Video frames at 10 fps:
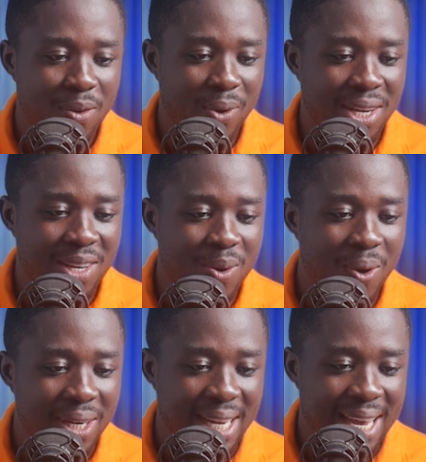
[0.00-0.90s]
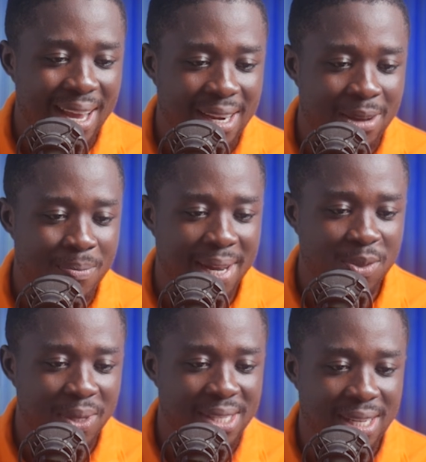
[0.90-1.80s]
When he got there, the
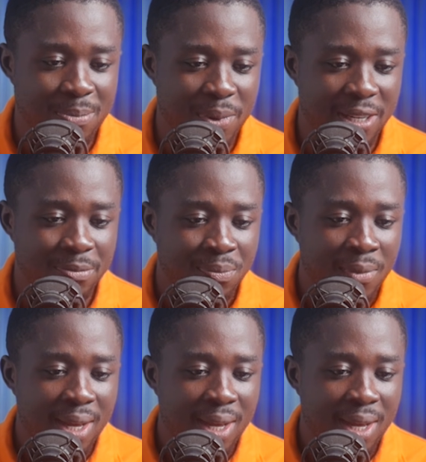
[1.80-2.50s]
bat was sleeping.